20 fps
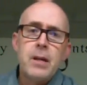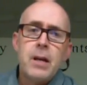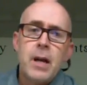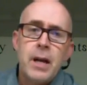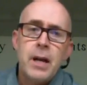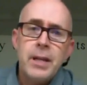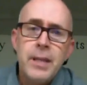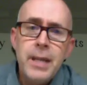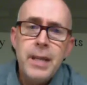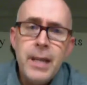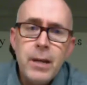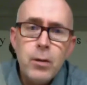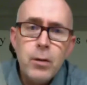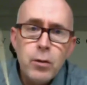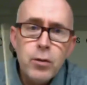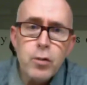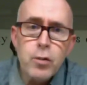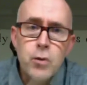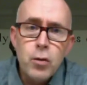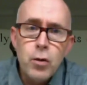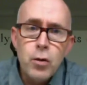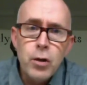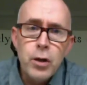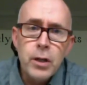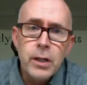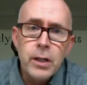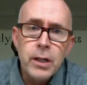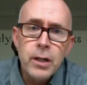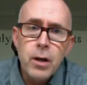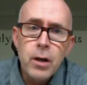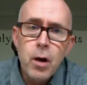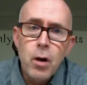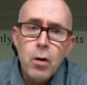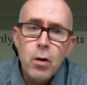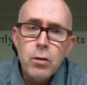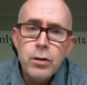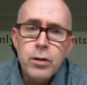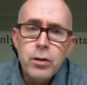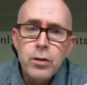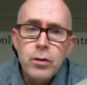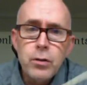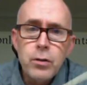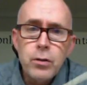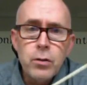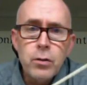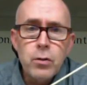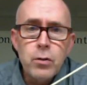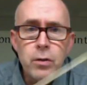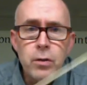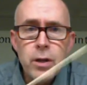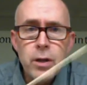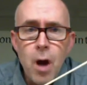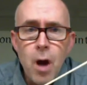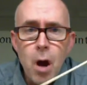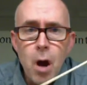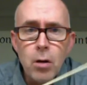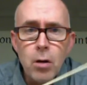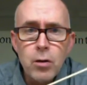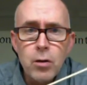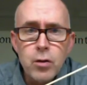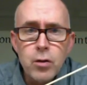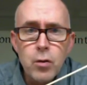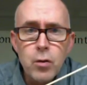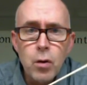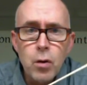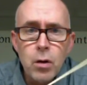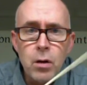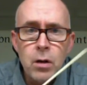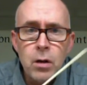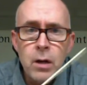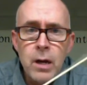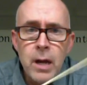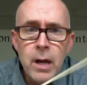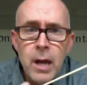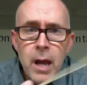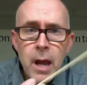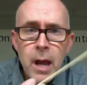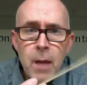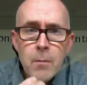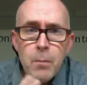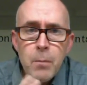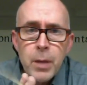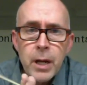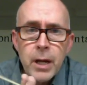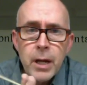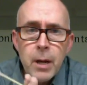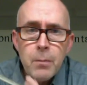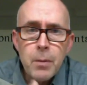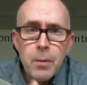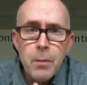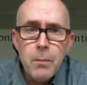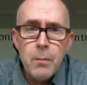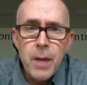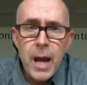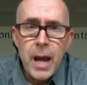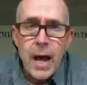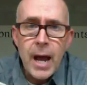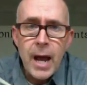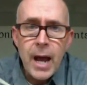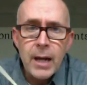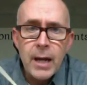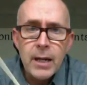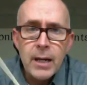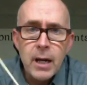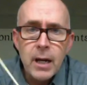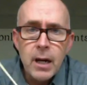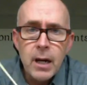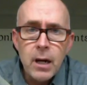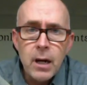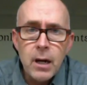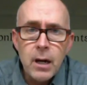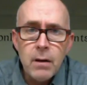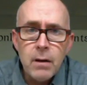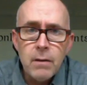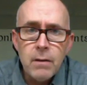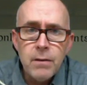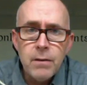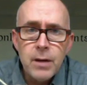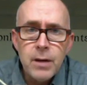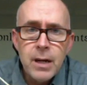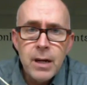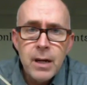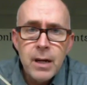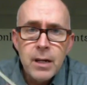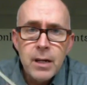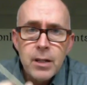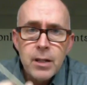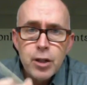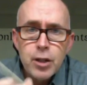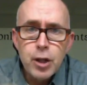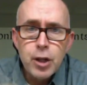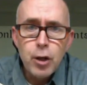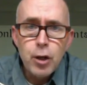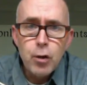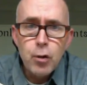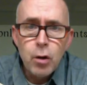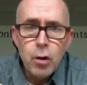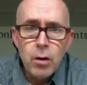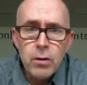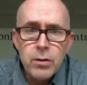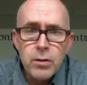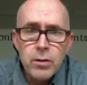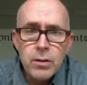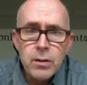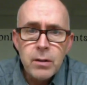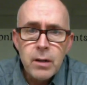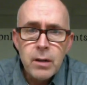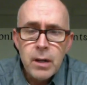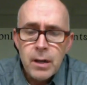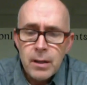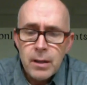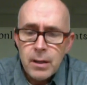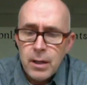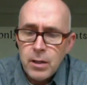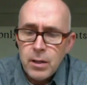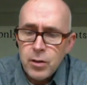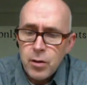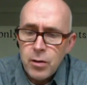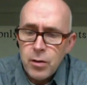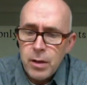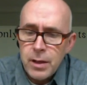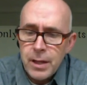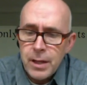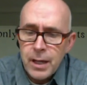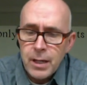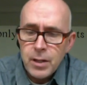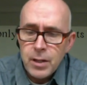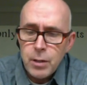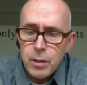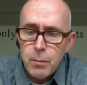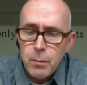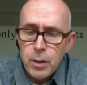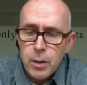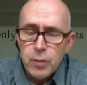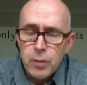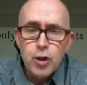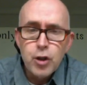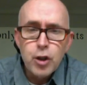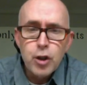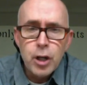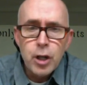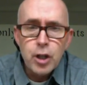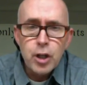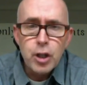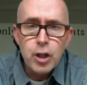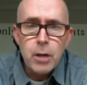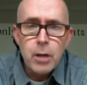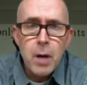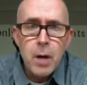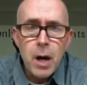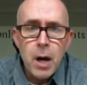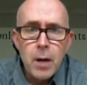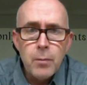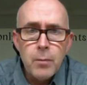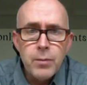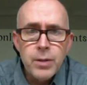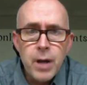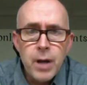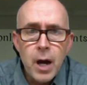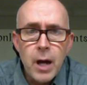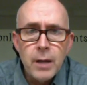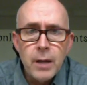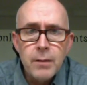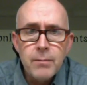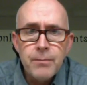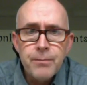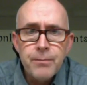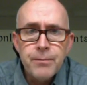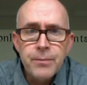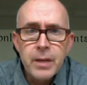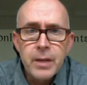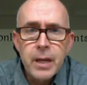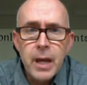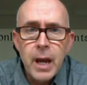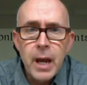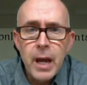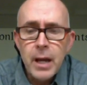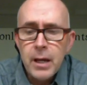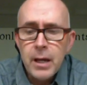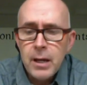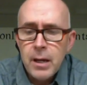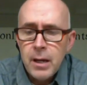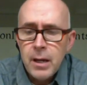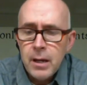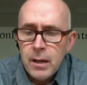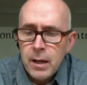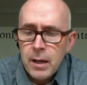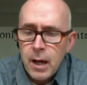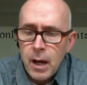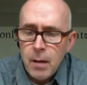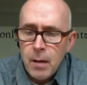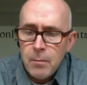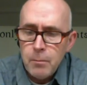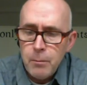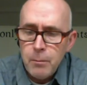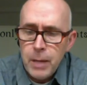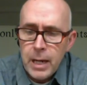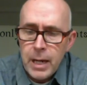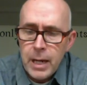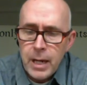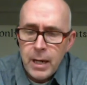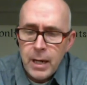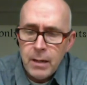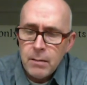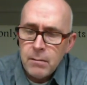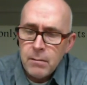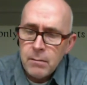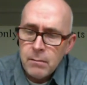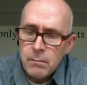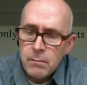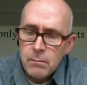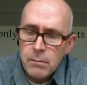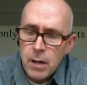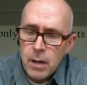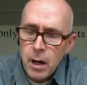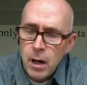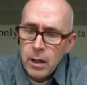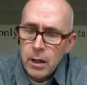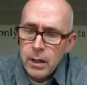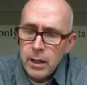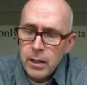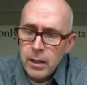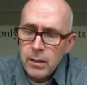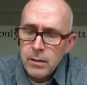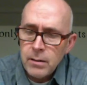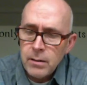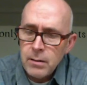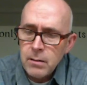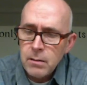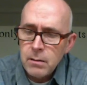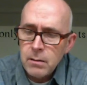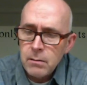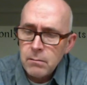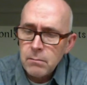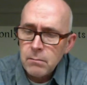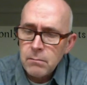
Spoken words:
a needle tool, you can go to the dollar store and pick up a bag of skewers. These are the things you build shish kebabs on, okay? Meat and onions and